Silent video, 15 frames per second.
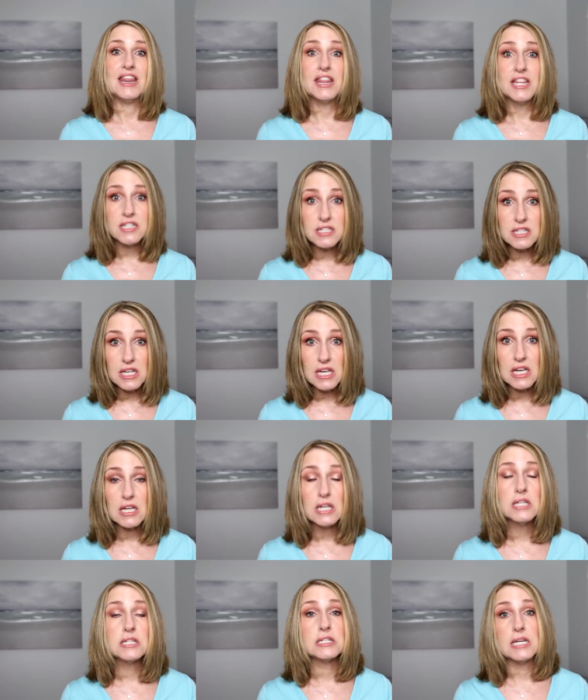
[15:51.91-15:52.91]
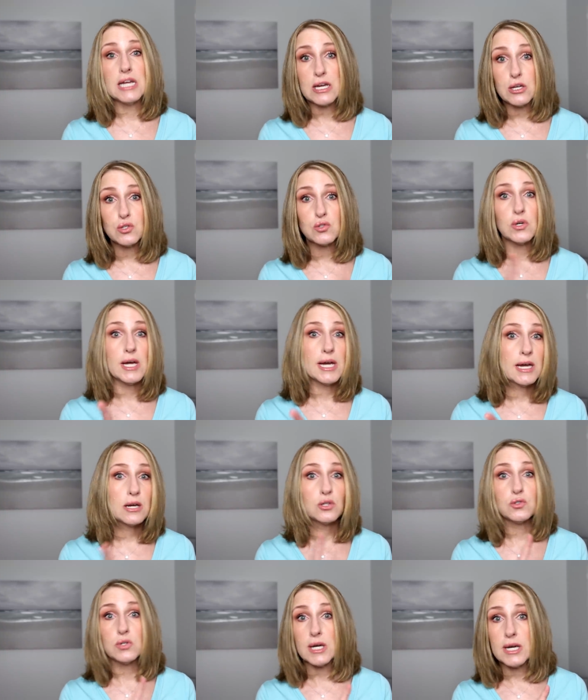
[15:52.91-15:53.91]
This thing is an extra,
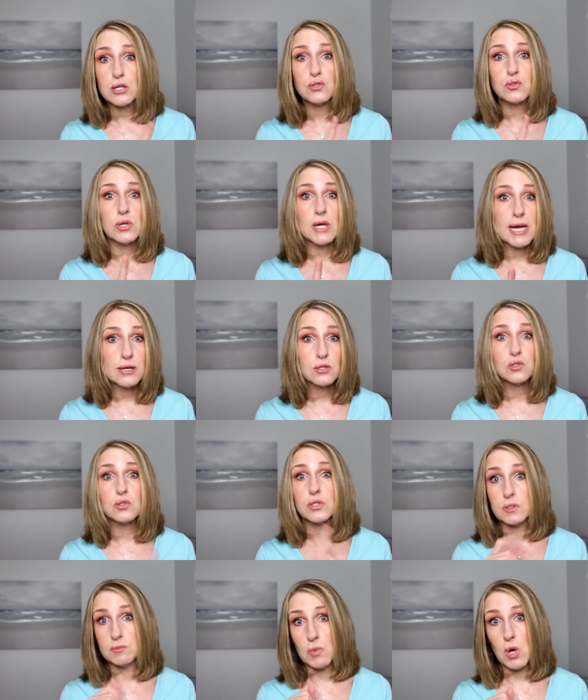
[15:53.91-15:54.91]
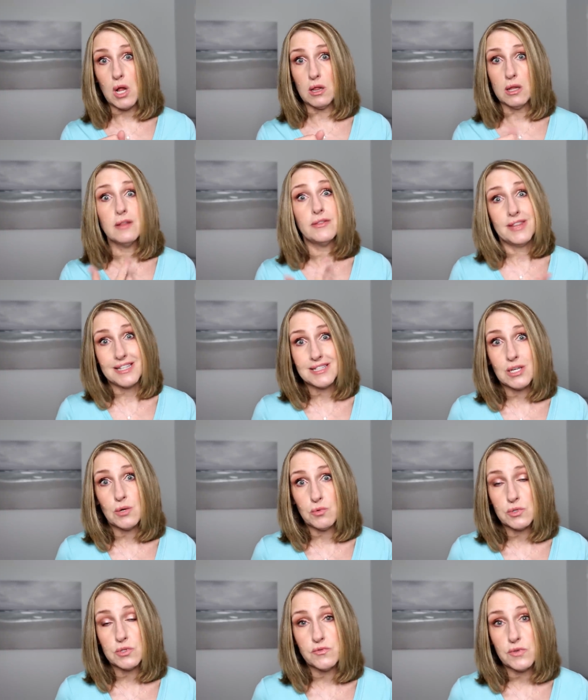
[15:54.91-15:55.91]
extra, extra, extra small. That's
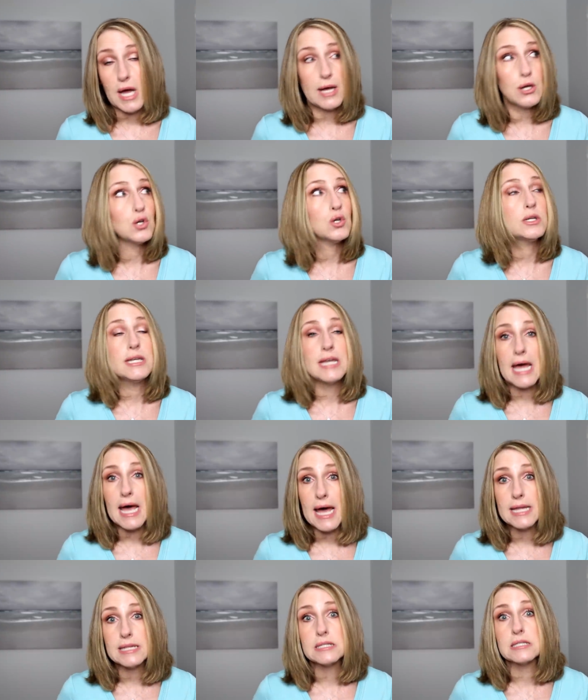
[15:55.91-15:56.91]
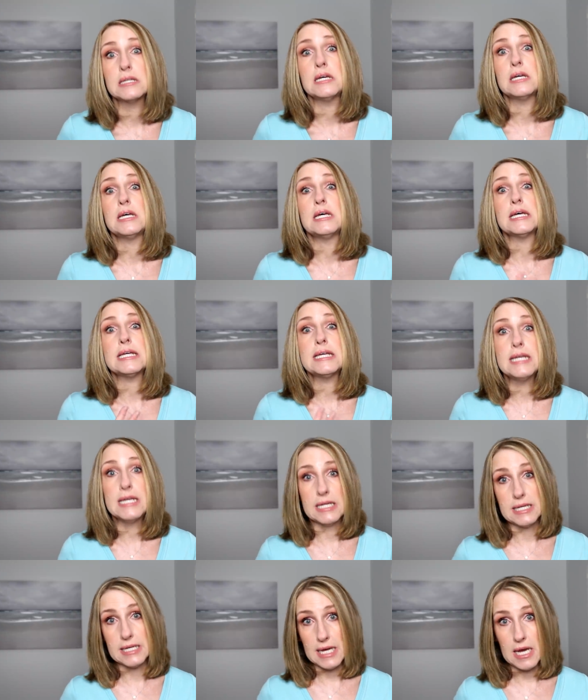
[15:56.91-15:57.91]
how it was. I could not
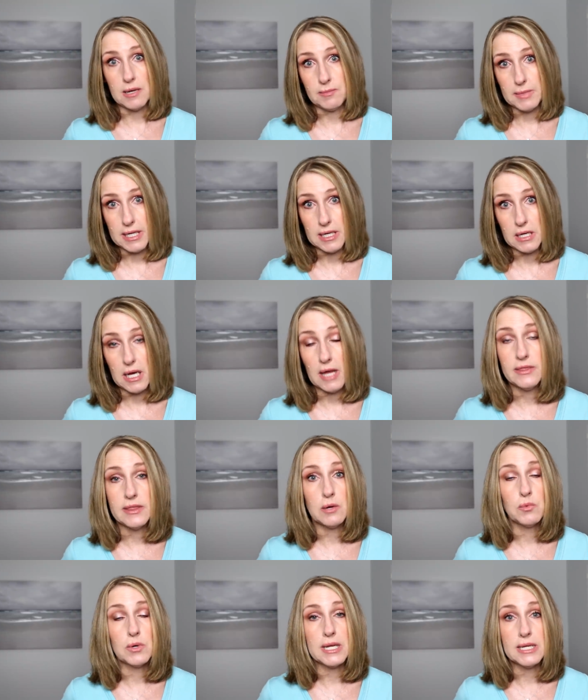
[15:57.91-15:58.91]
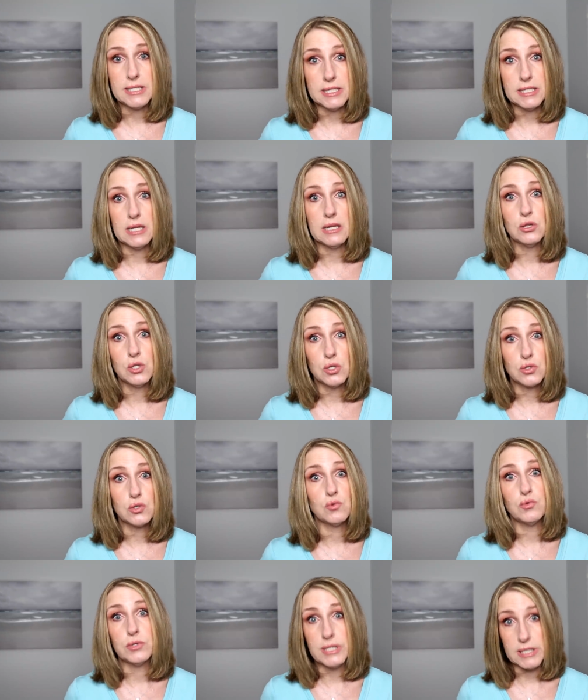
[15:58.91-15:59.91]
get it on me. And then when I did, I
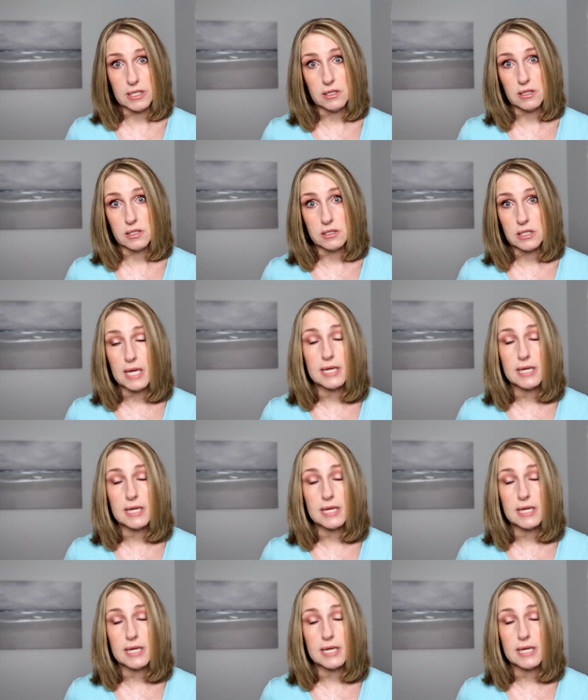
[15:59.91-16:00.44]
looked ridiculous.